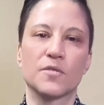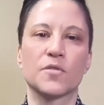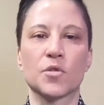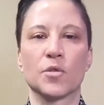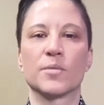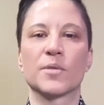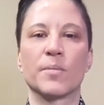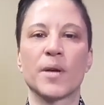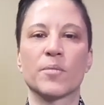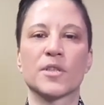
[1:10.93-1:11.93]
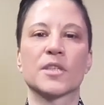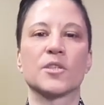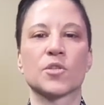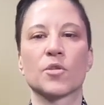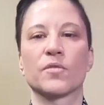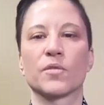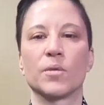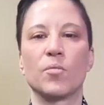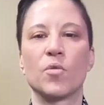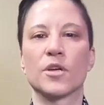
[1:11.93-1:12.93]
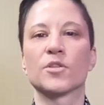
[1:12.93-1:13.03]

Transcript: terms members can serve on the board